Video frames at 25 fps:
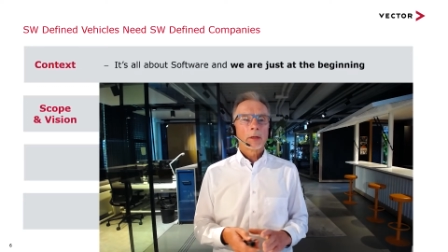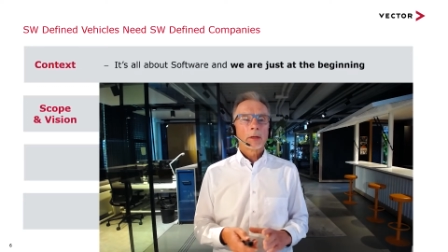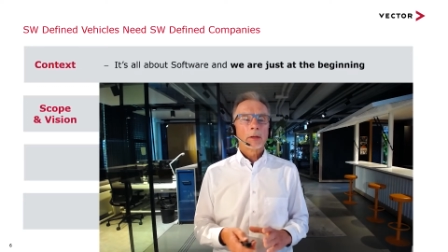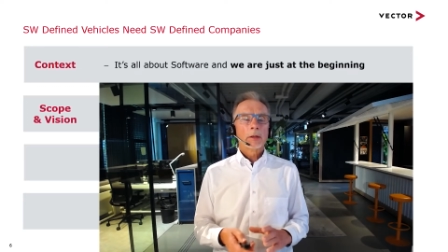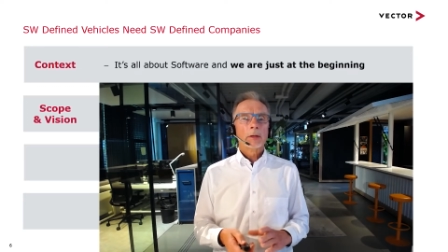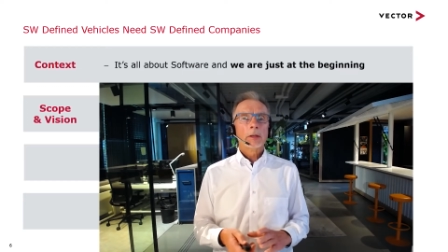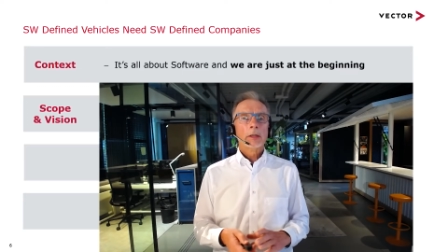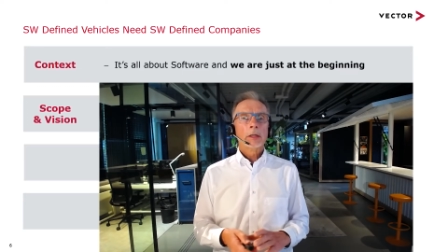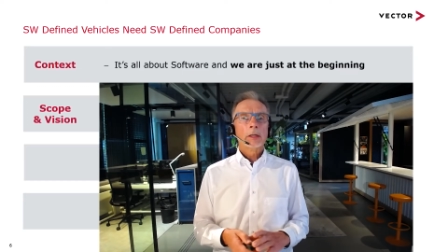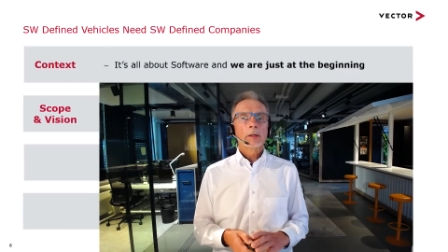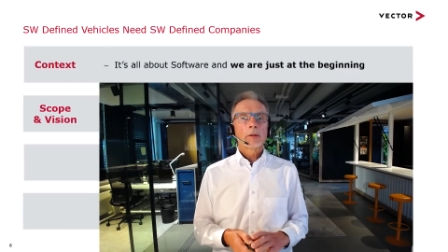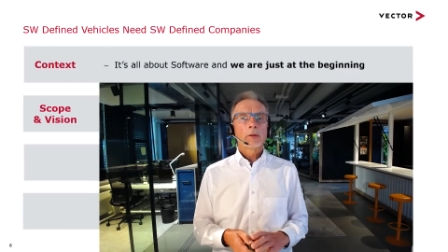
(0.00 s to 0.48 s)
you
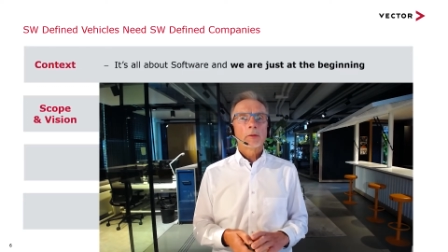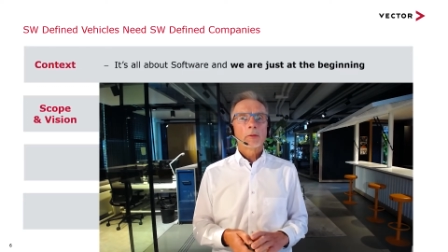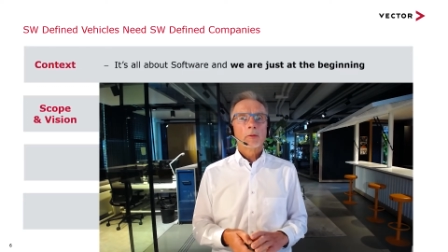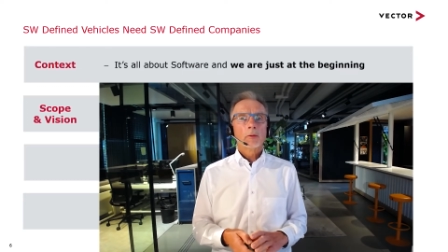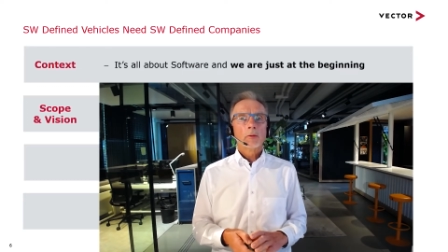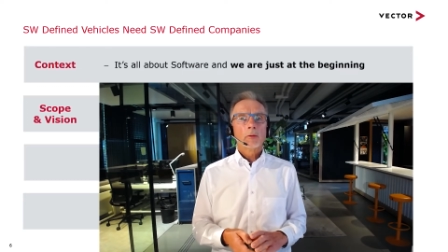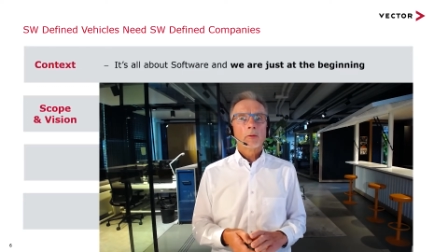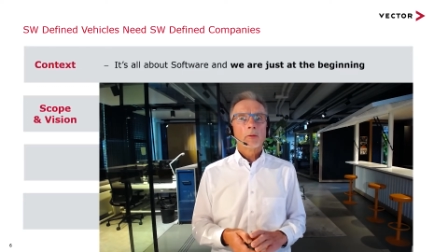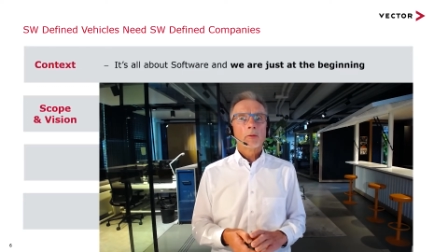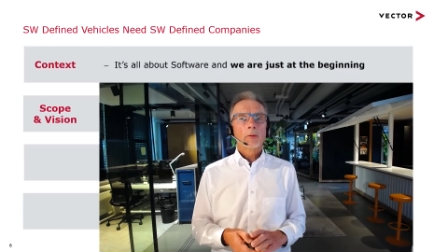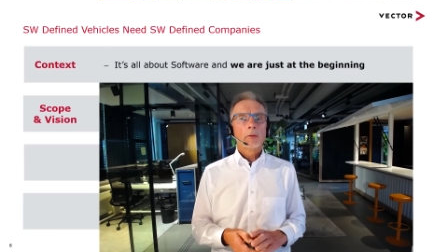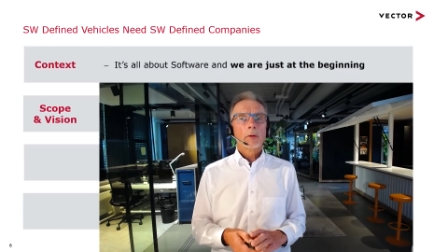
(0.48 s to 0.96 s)
need
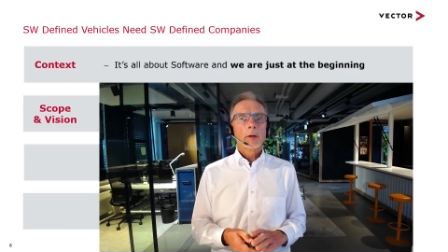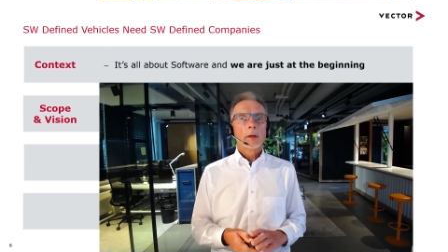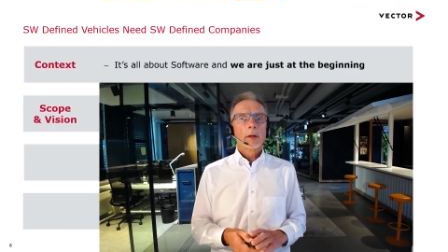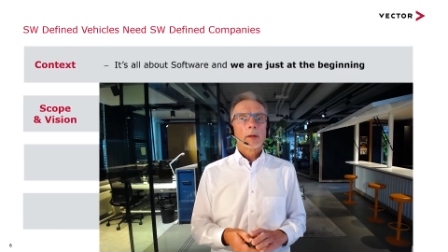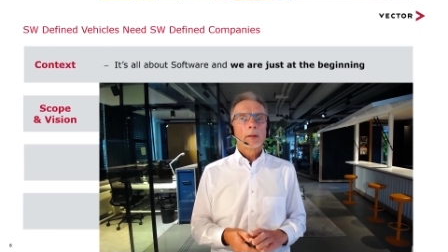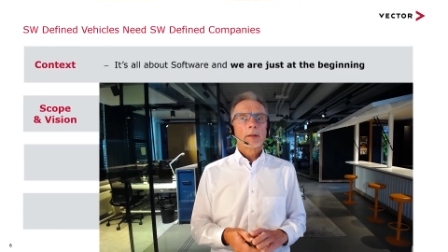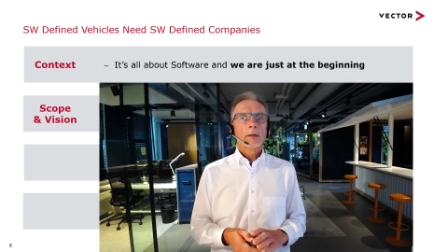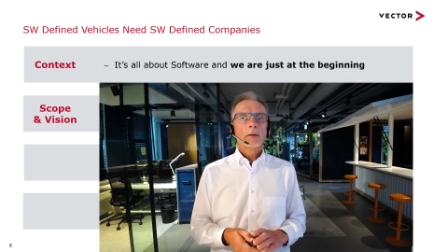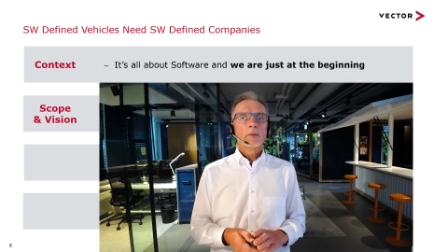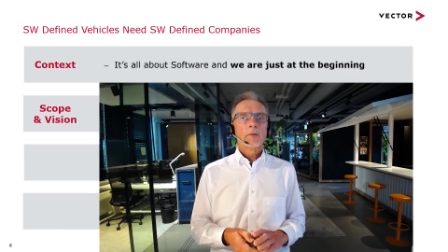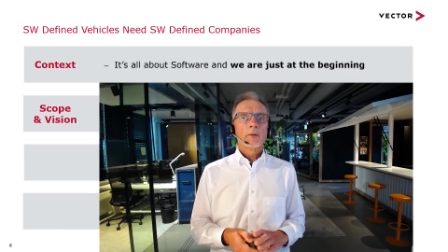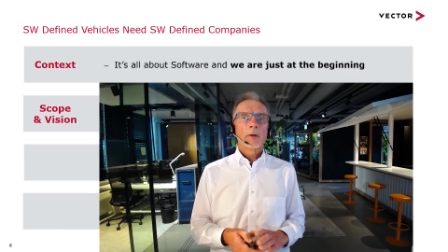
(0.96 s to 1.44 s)
to
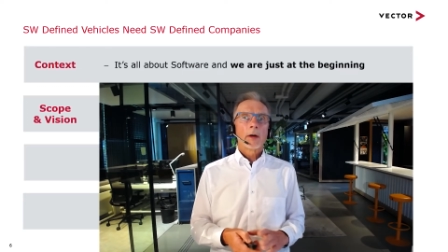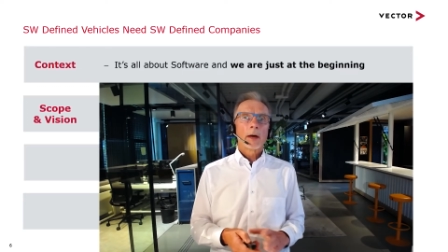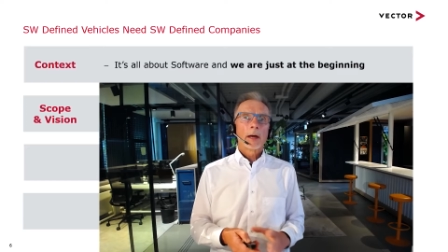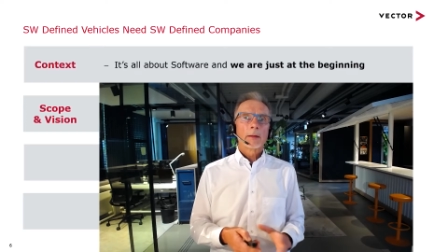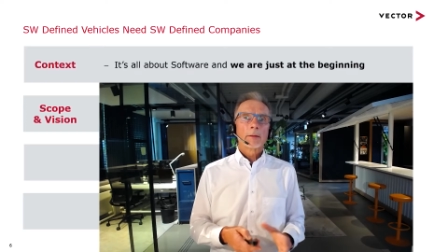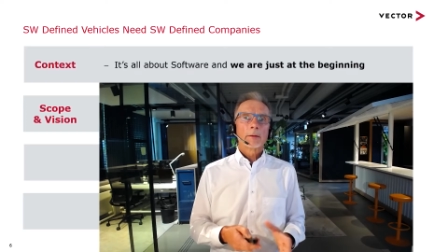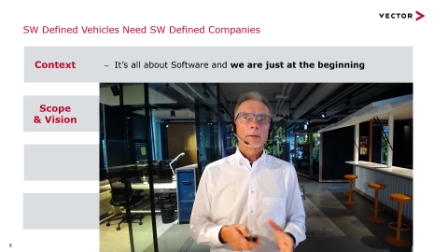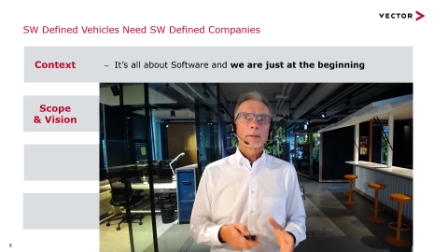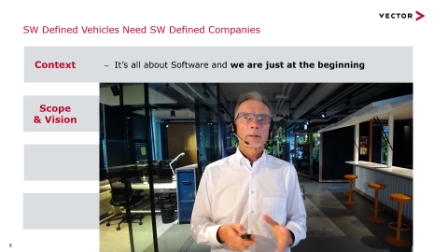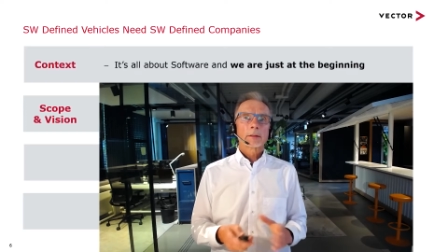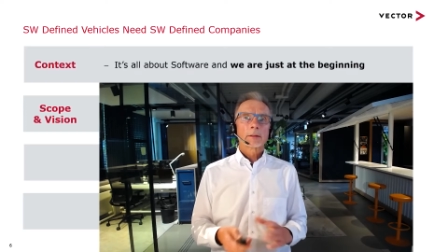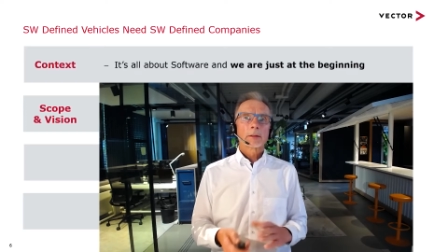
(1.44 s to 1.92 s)

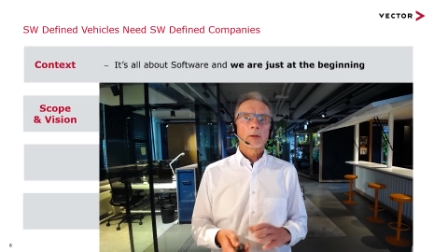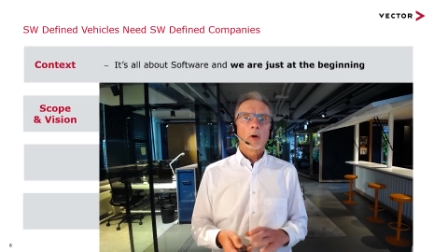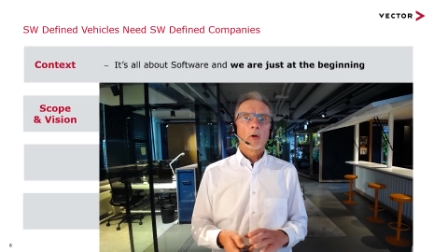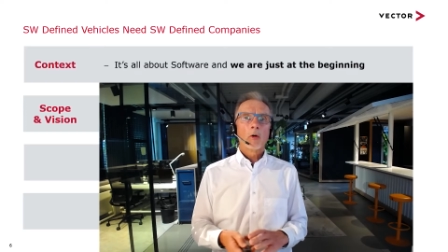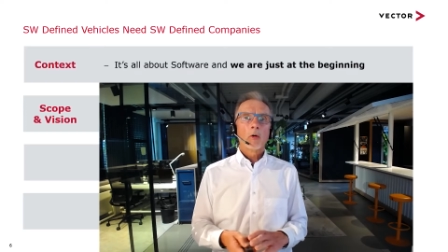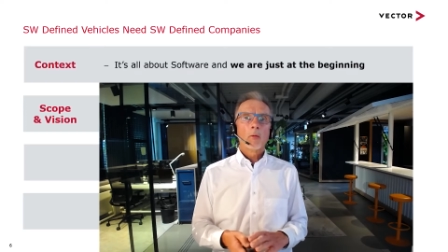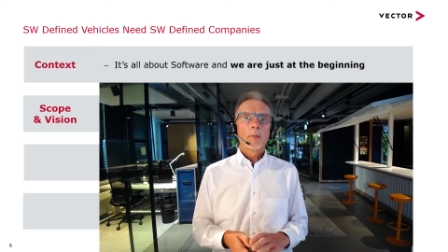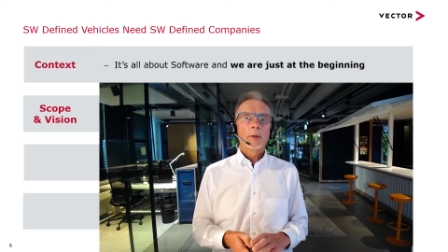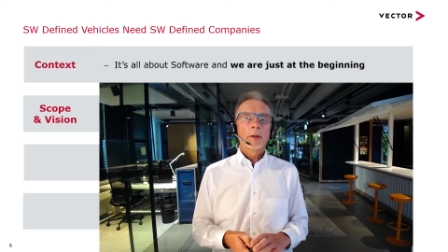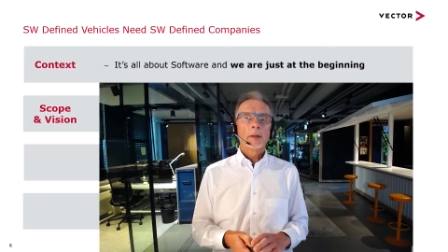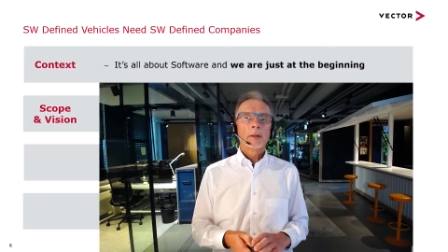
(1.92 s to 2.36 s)
define the scope